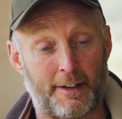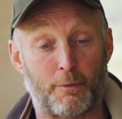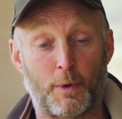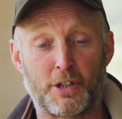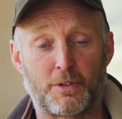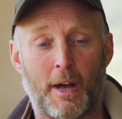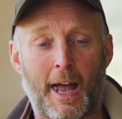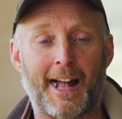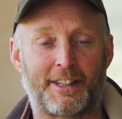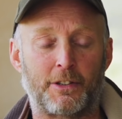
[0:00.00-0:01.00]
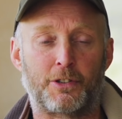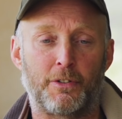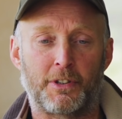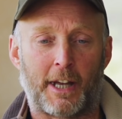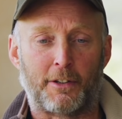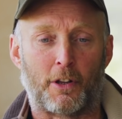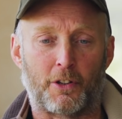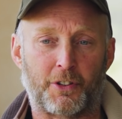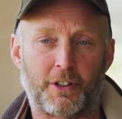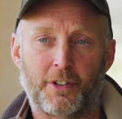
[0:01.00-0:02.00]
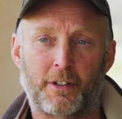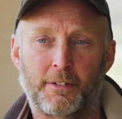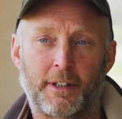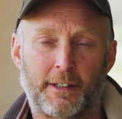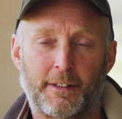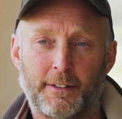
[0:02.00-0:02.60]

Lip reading: we just added to the technology. So yeah.